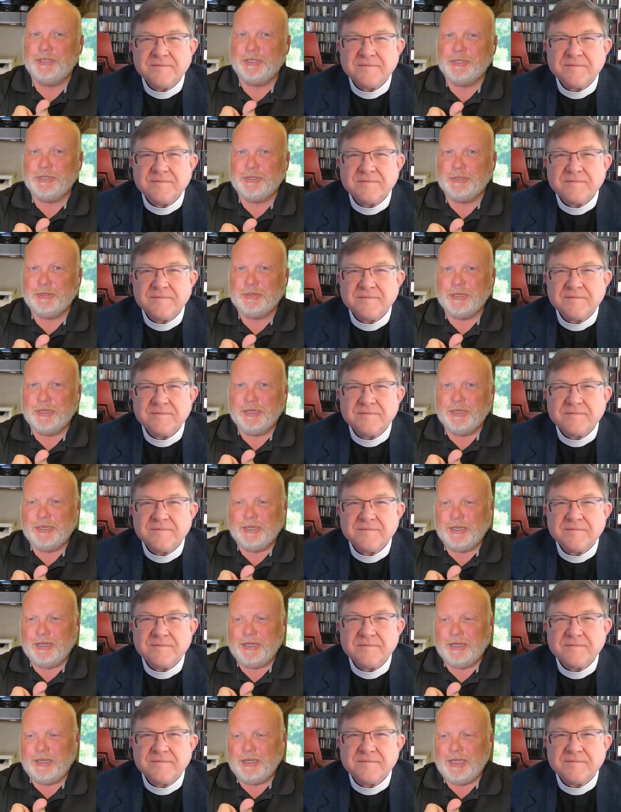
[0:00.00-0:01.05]
Speaker 1: to
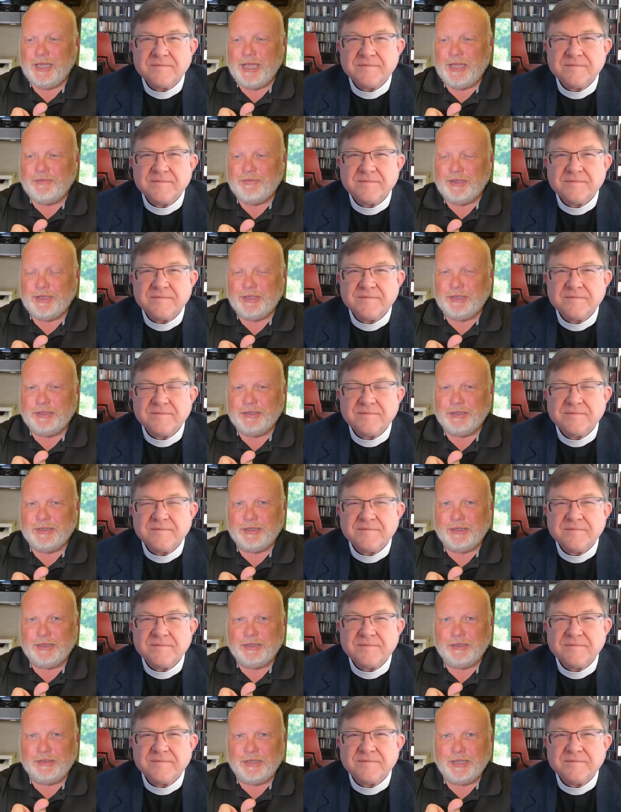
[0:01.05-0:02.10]
uh, have a
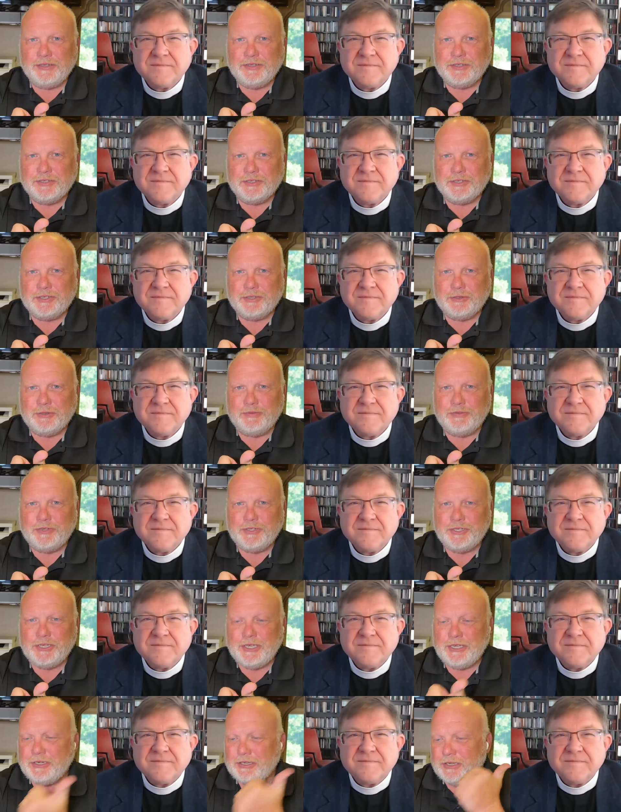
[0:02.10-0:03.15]
uh, license to
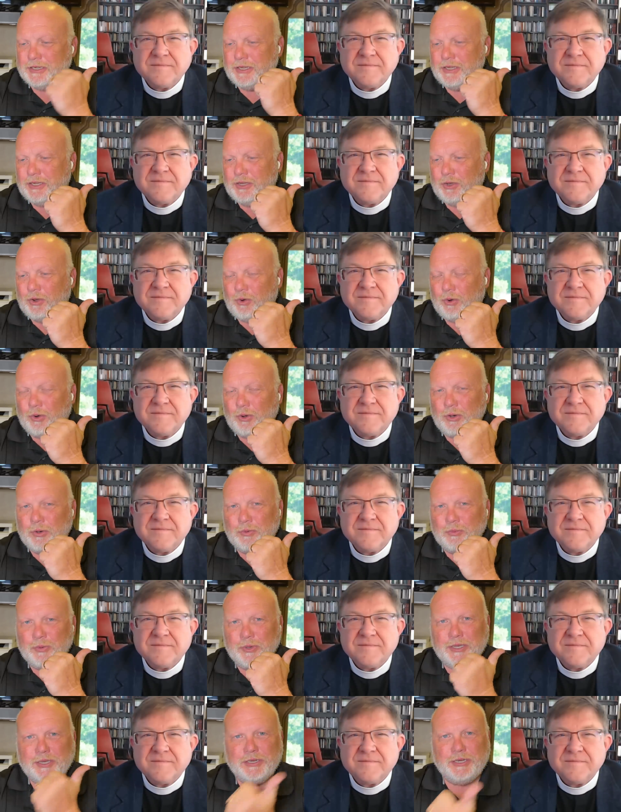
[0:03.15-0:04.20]
officiate, or
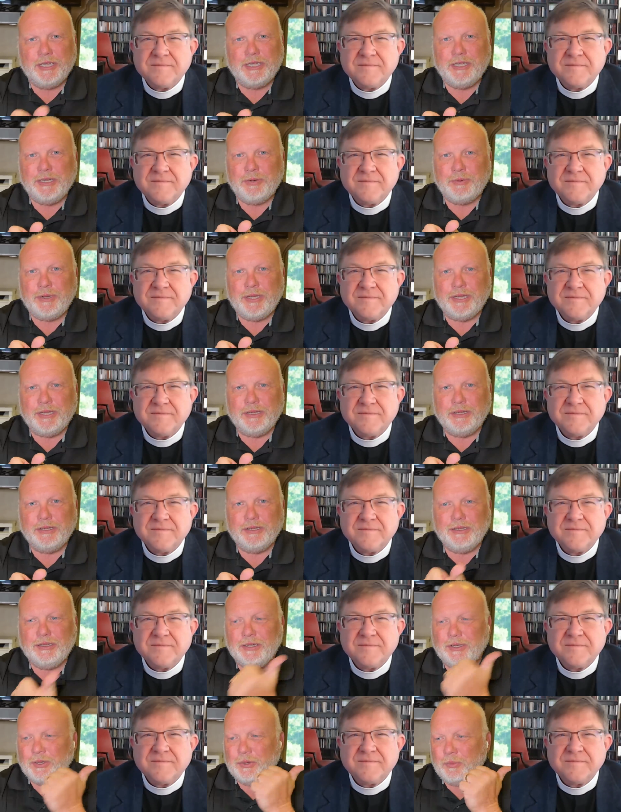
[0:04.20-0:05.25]
we can take it away.
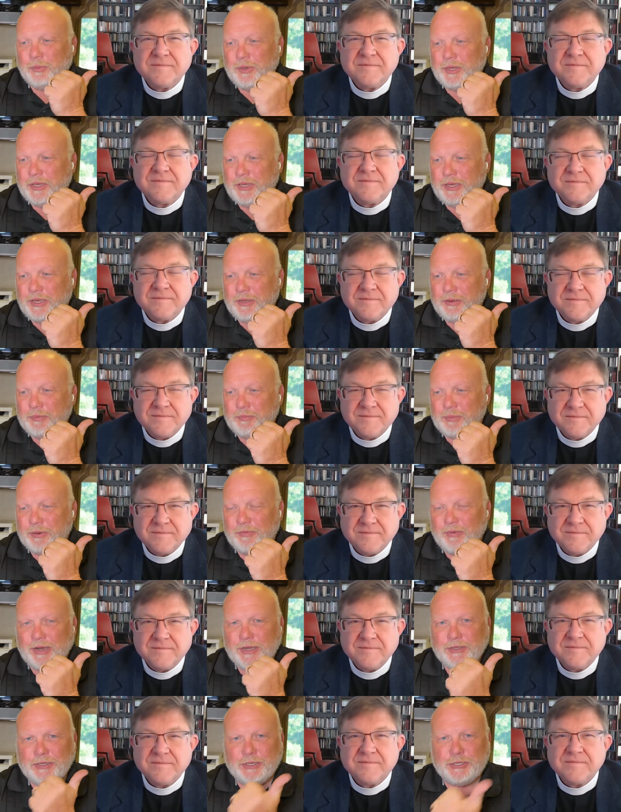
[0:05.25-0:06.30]
We
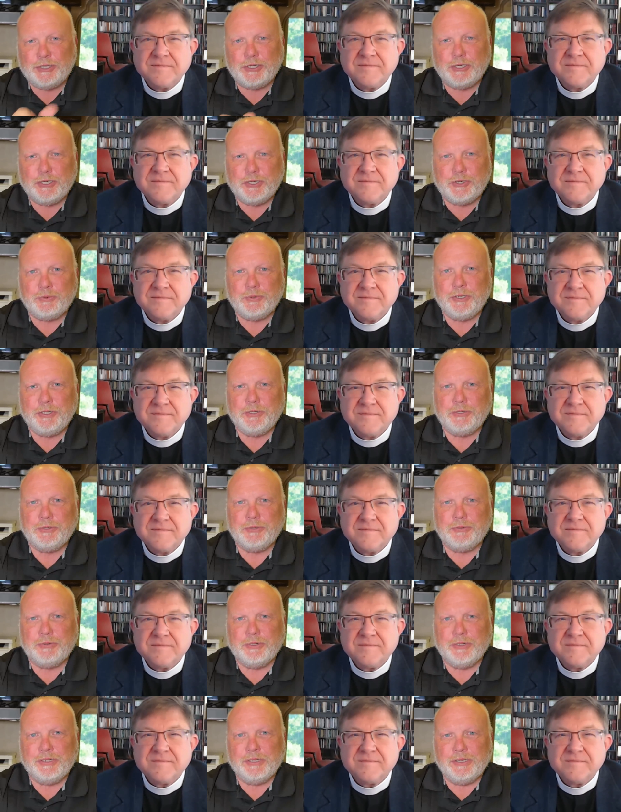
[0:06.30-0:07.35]
provide the church where
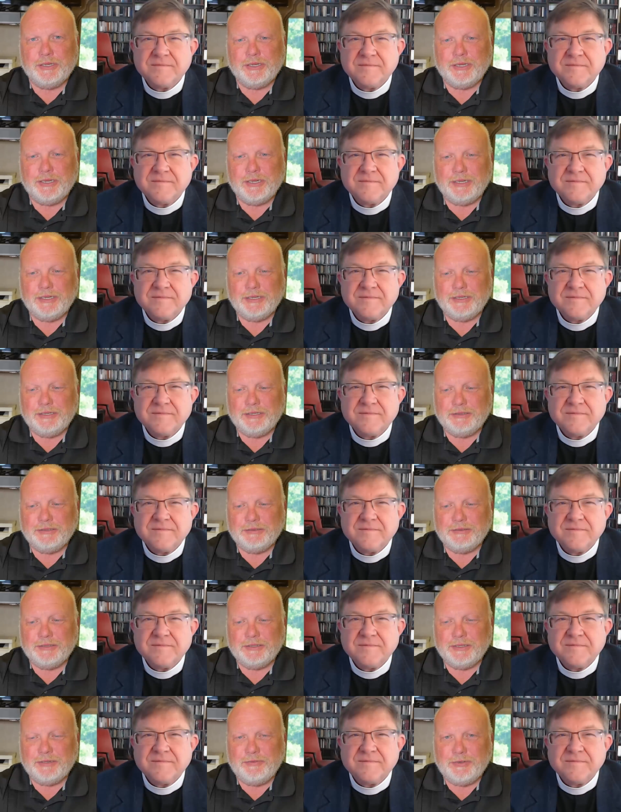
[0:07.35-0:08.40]
you uh,
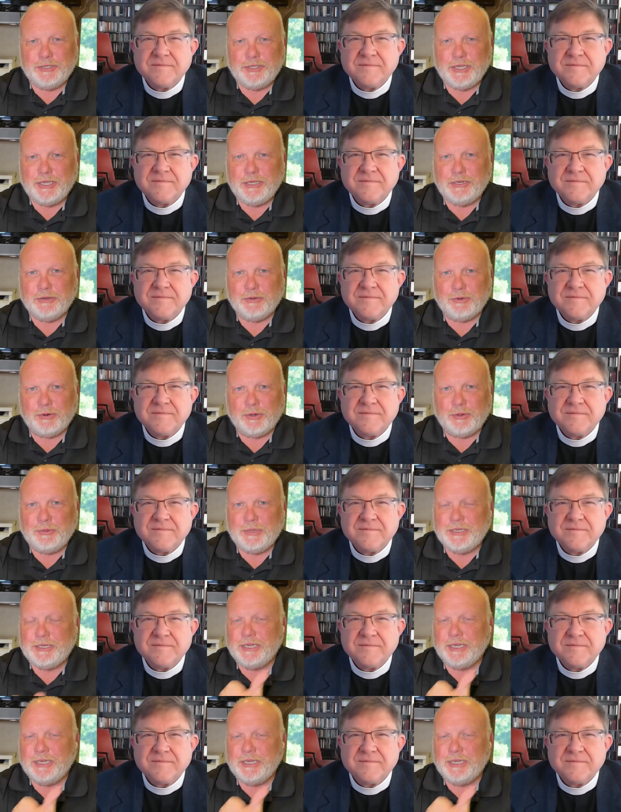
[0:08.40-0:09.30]
officiate, or we